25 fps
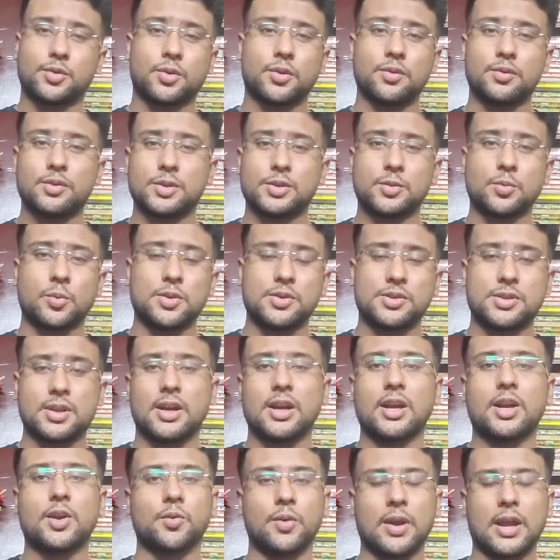Thrones was a
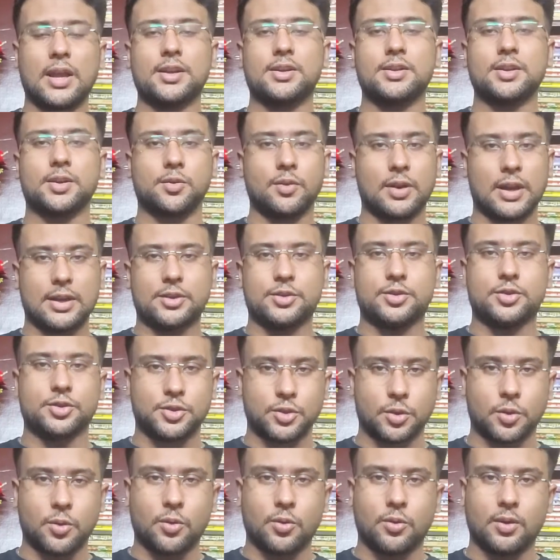great
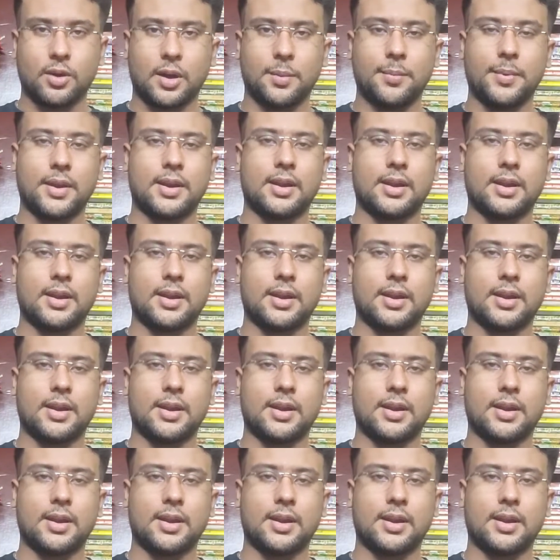show.